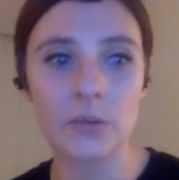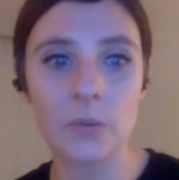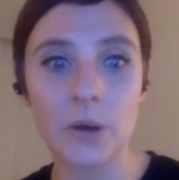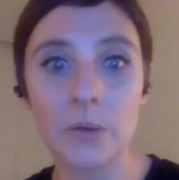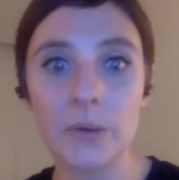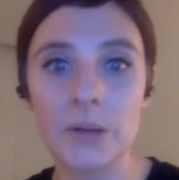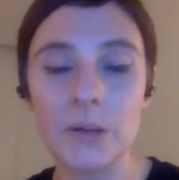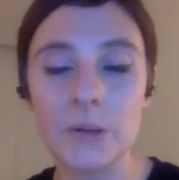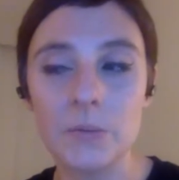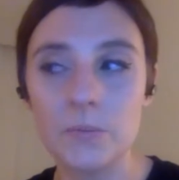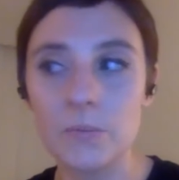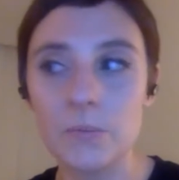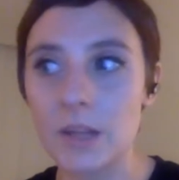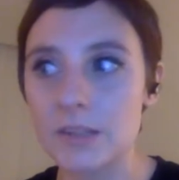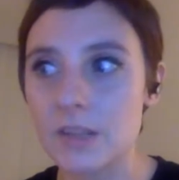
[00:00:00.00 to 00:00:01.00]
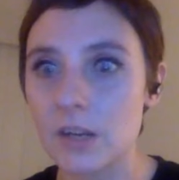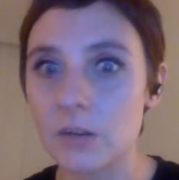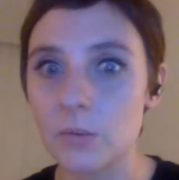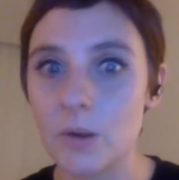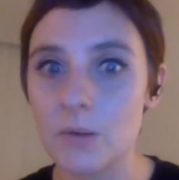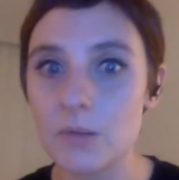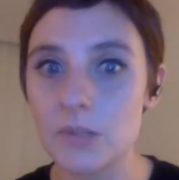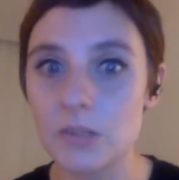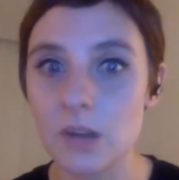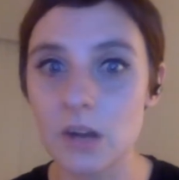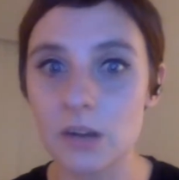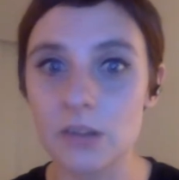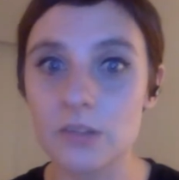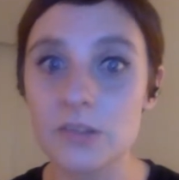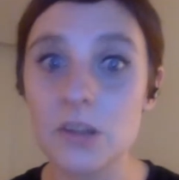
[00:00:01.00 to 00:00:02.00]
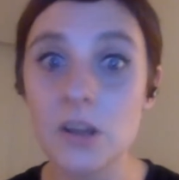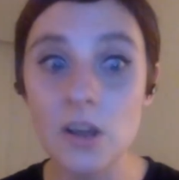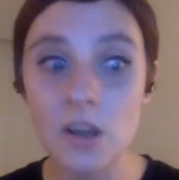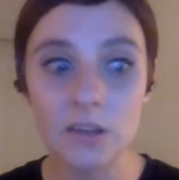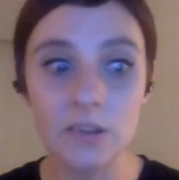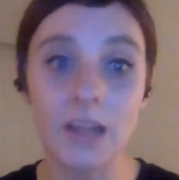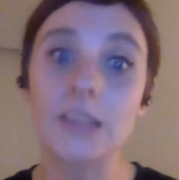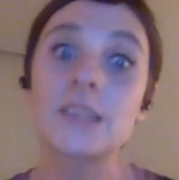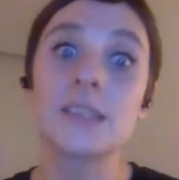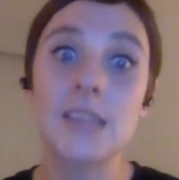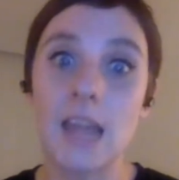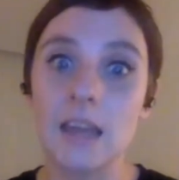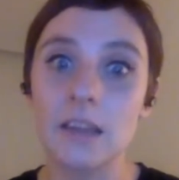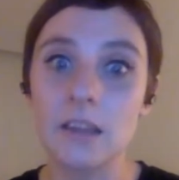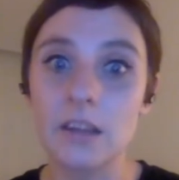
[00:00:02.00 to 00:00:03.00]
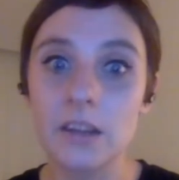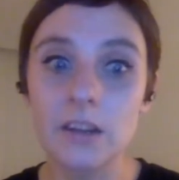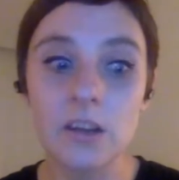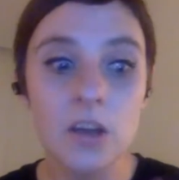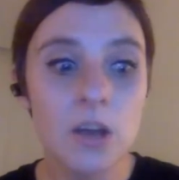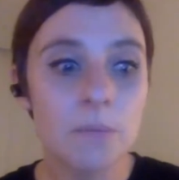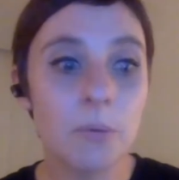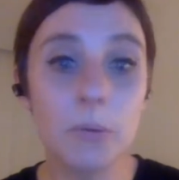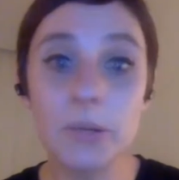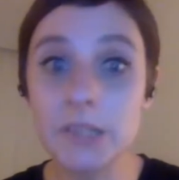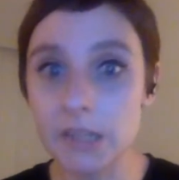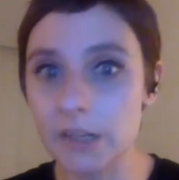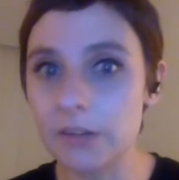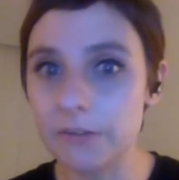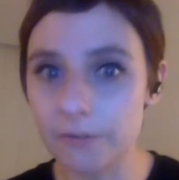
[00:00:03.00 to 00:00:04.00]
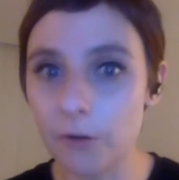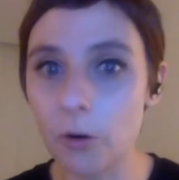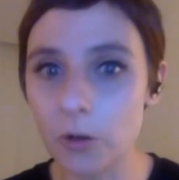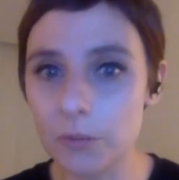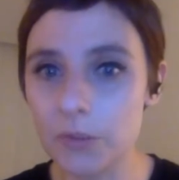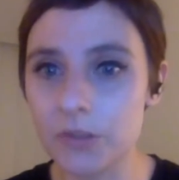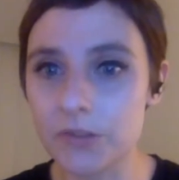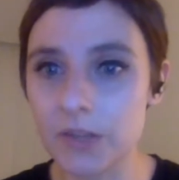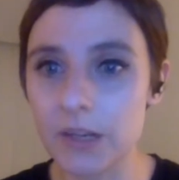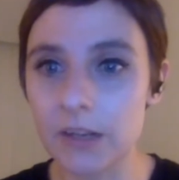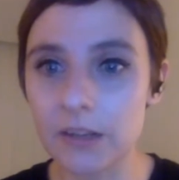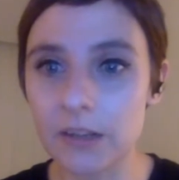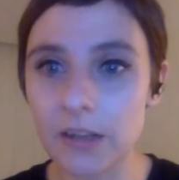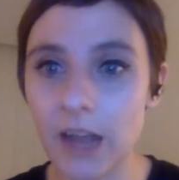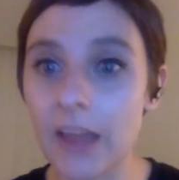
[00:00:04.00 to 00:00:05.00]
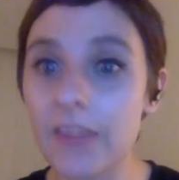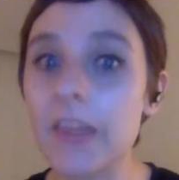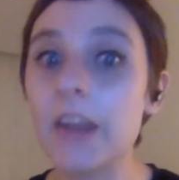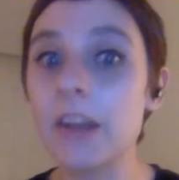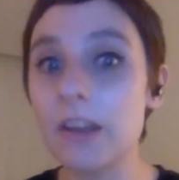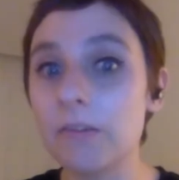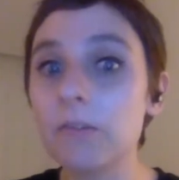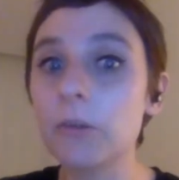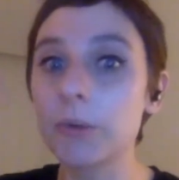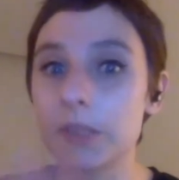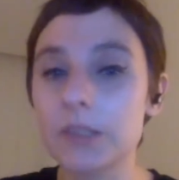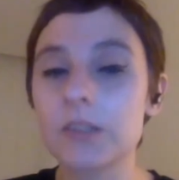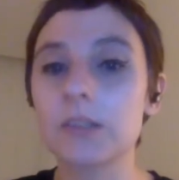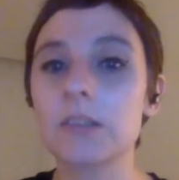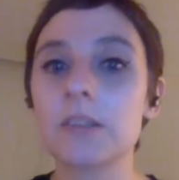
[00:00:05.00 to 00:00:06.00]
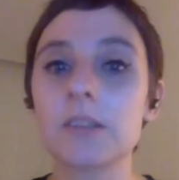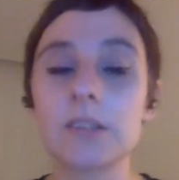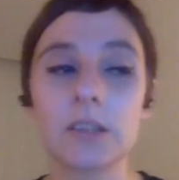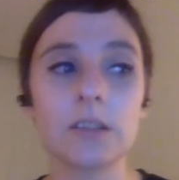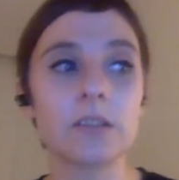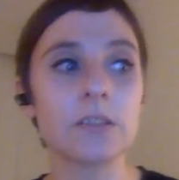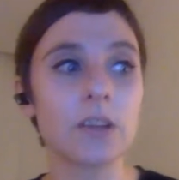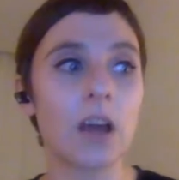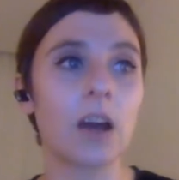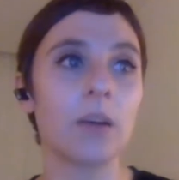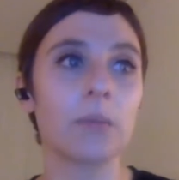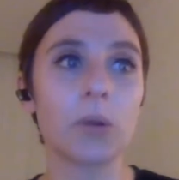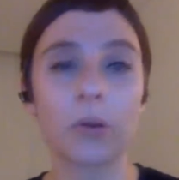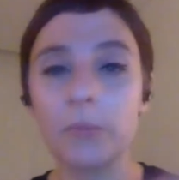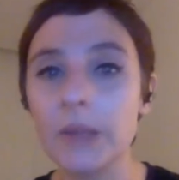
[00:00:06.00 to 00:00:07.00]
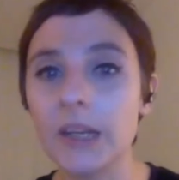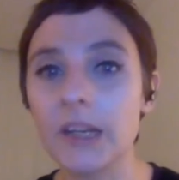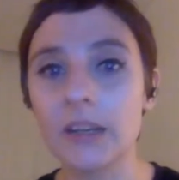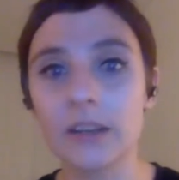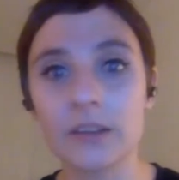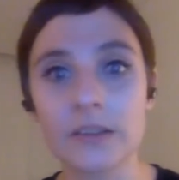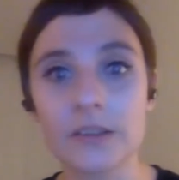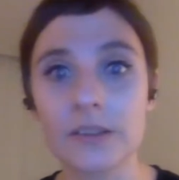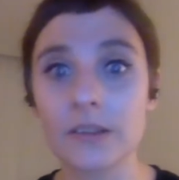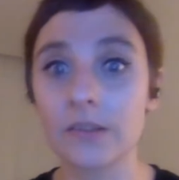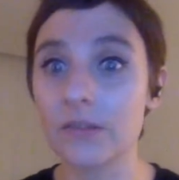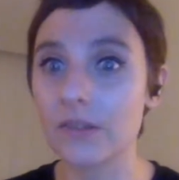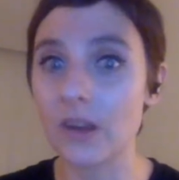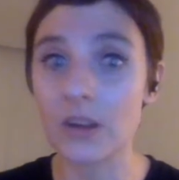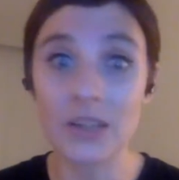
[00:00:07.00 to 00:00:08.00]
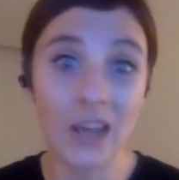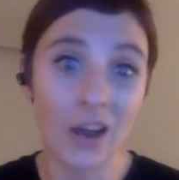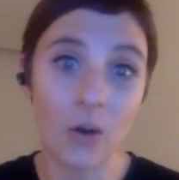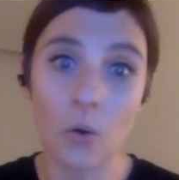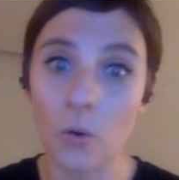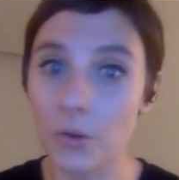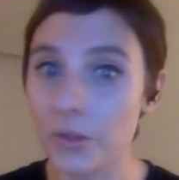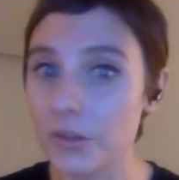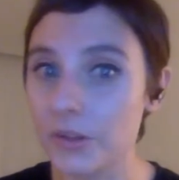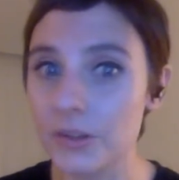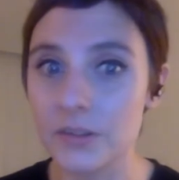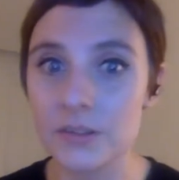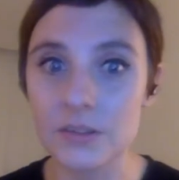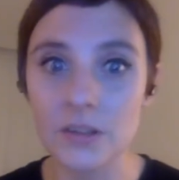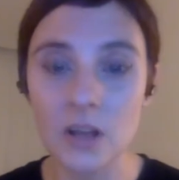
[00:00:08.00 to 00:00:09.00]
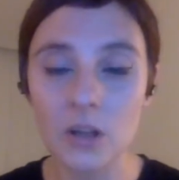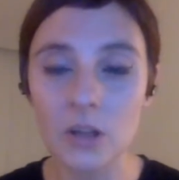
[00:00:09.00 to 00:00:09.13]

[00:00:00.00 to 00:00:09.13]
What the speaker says: and that's kind of where we started scaling. But we did it for music, and then influencers and comedians and authors.